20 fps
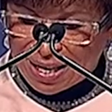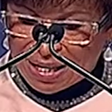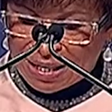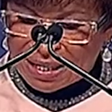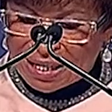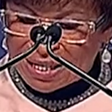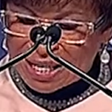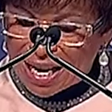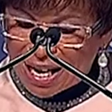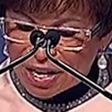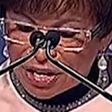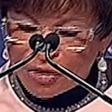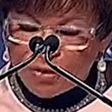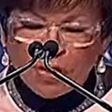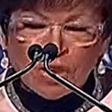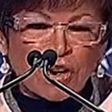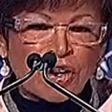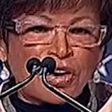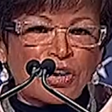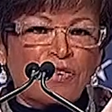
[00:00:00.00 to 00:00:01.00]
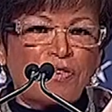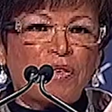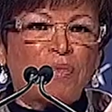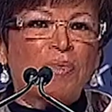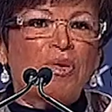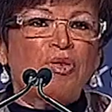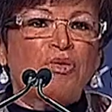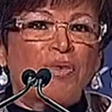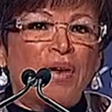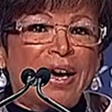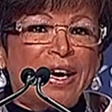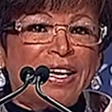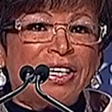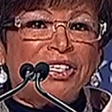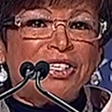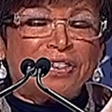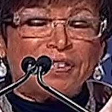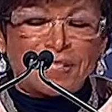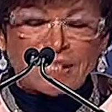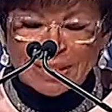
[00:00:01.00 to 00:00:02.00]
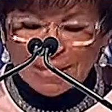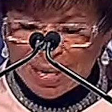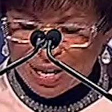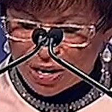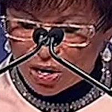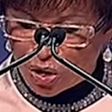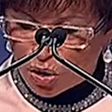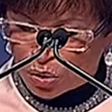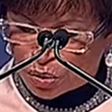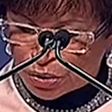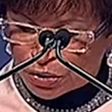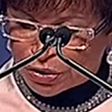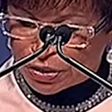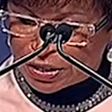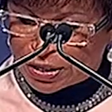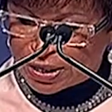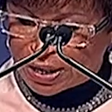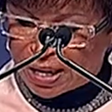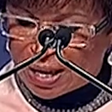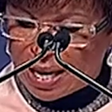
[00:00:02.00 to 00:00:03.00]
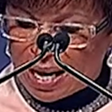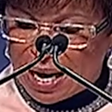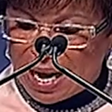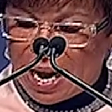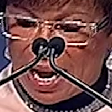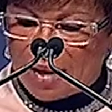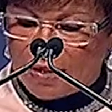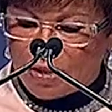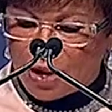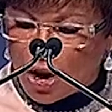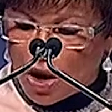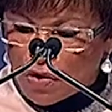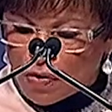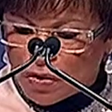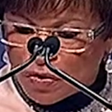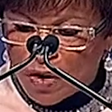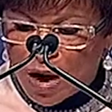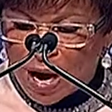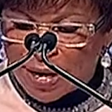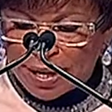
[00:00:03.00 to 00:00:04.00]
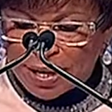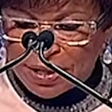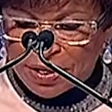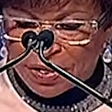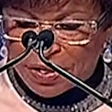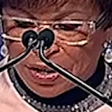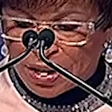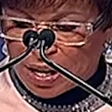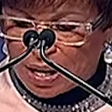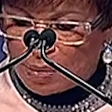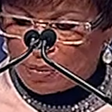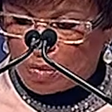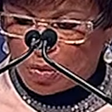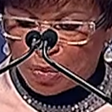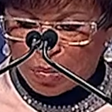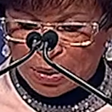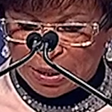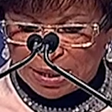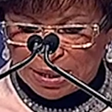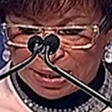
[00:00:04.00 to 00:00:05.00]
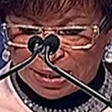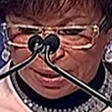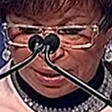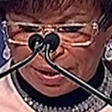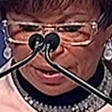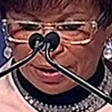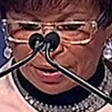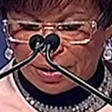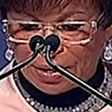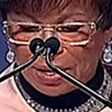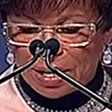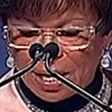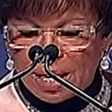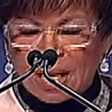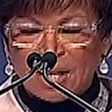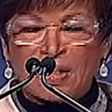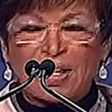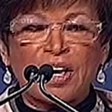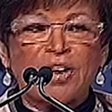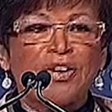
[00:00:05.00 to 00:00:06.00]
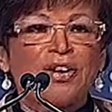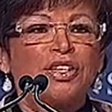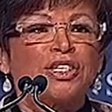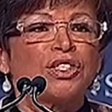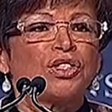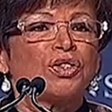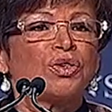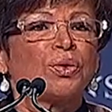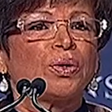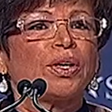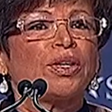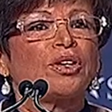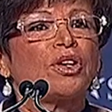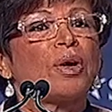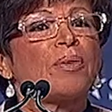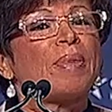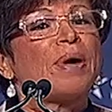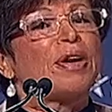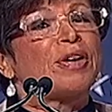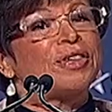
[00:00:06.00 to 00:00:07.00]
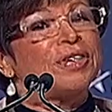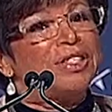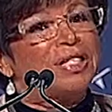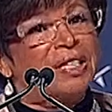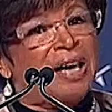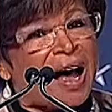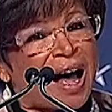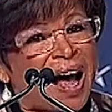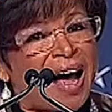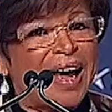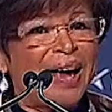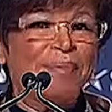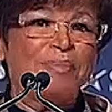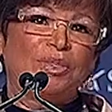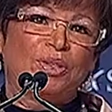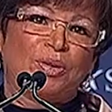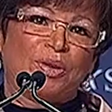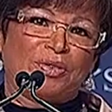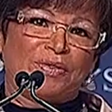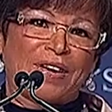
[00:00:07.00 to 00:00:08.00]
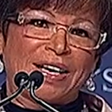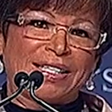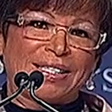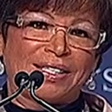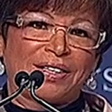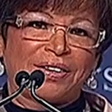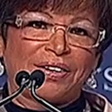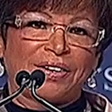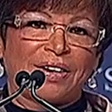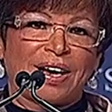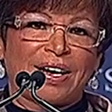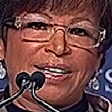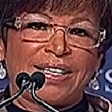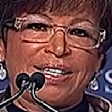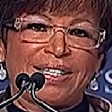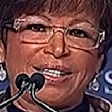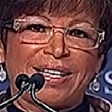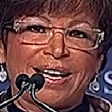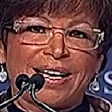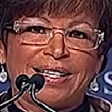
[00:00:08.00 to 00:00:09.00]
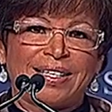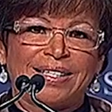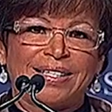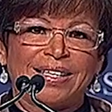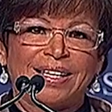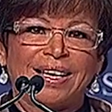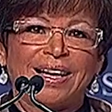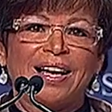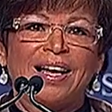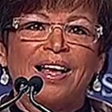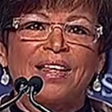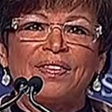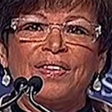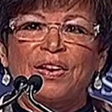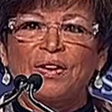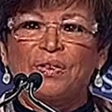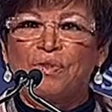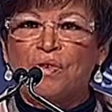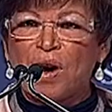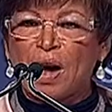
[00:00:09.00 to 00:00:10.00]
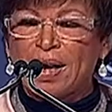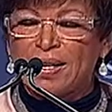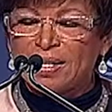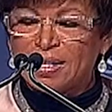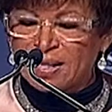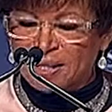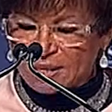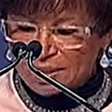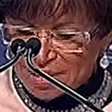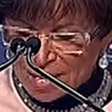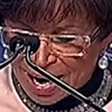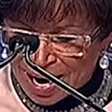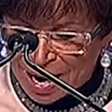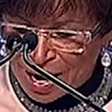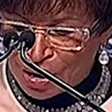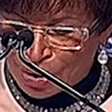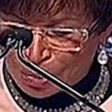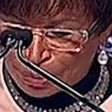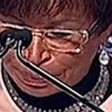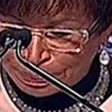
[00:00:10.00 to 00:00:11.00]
Today you've heard from a range of stakeholders, and the overriding theme was clear. There is truly no better time to invest in the United States than right now.